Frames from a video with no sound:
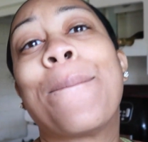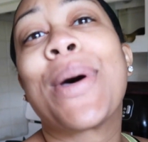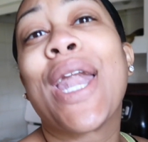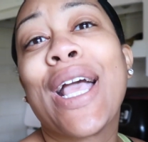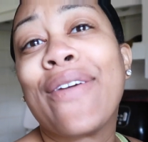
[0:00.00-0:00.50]

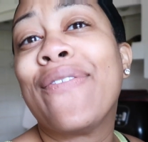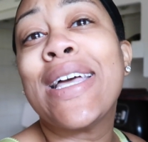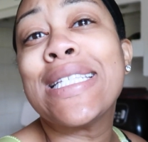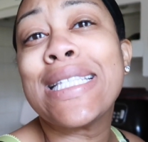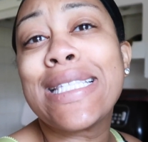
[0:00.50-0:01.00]

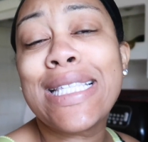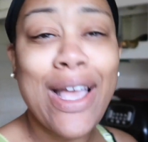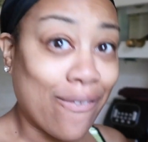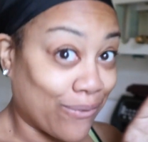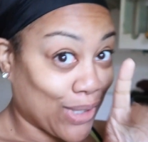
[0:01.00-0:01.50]
breakfast
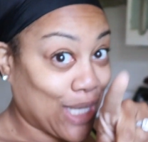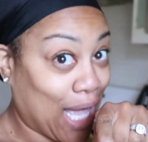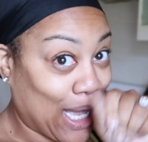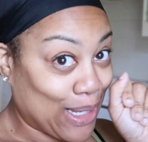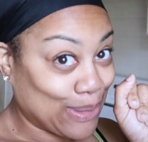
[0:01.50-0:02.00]
for
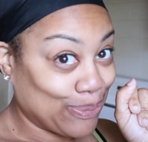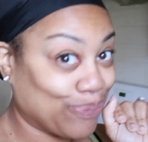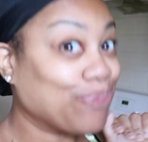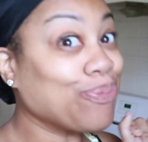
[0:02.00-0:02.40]
y'all.